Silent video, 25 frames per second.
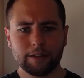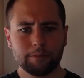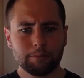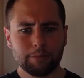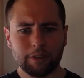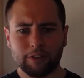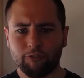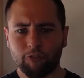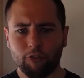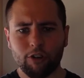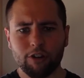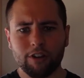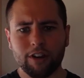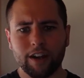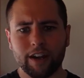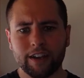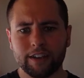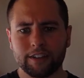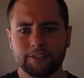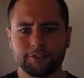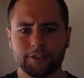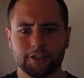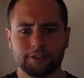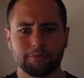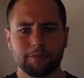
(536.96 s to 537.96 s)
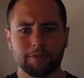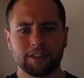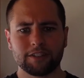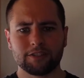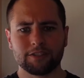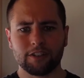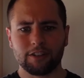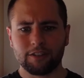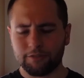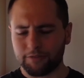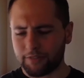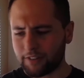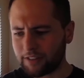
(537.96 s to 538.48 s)
before I injured
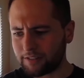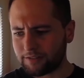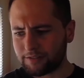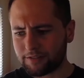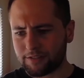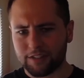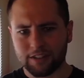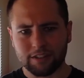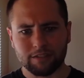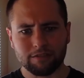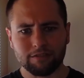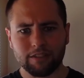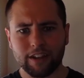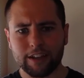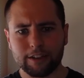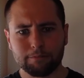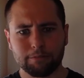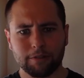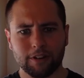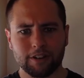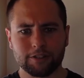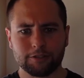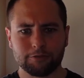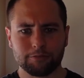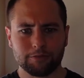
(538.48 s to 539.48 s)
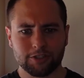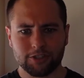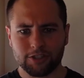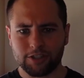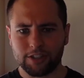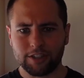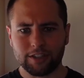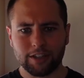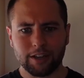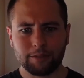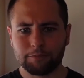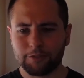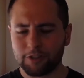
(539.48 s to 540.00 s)
myself, and the leg press
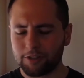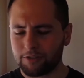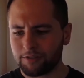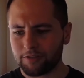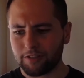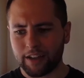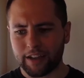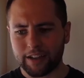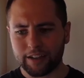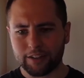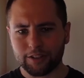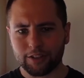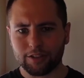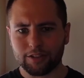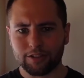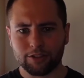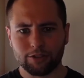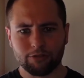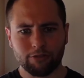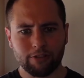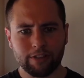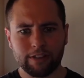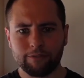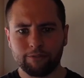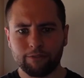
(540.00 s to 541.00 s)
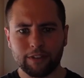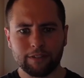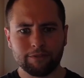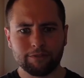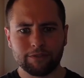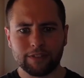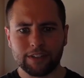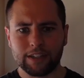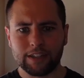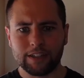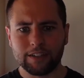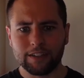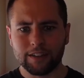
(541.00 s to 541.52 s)
machine, I'm doing like
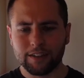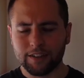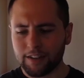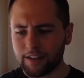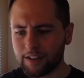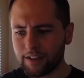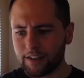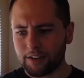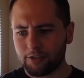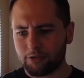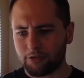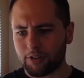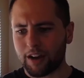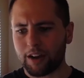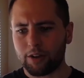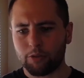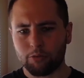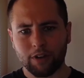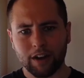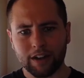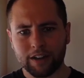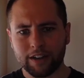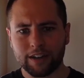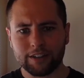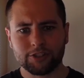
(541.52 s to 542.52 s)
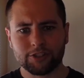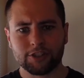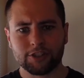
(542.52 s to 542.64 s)
350. Why not